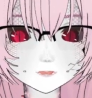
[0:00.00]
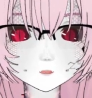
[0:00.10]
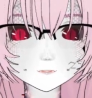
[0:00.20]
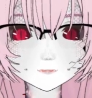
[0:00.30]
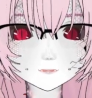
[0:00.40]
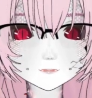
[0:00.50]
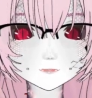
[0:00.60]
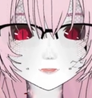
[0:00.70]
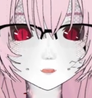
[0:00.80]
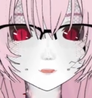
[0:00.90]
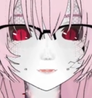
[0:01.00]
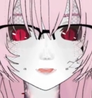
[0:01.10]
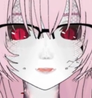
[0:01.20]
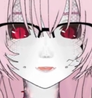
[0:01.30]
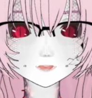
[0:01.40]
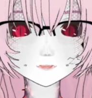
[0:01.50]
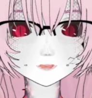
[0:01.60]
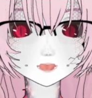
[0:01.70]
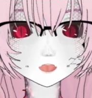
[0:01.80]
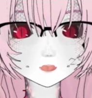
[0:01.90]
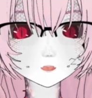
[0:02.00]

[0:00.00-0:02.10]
to see the reactions of